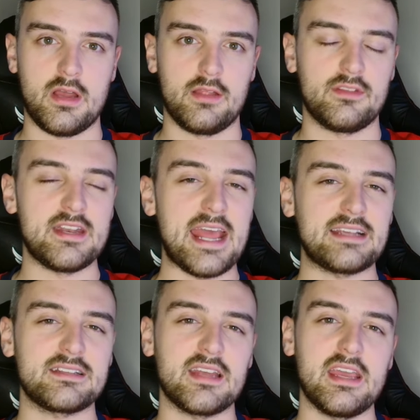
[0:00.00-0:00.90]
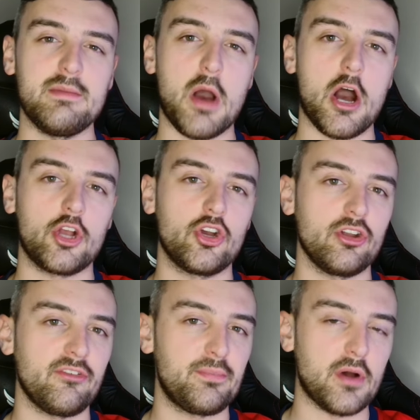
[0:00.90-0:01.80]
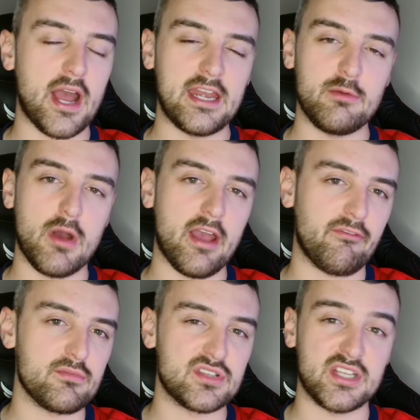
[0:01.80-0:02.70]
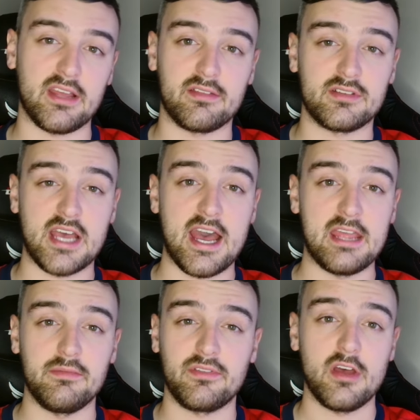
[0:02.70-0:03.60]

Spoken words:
The next team I could have put anywhere from 6th to 8th,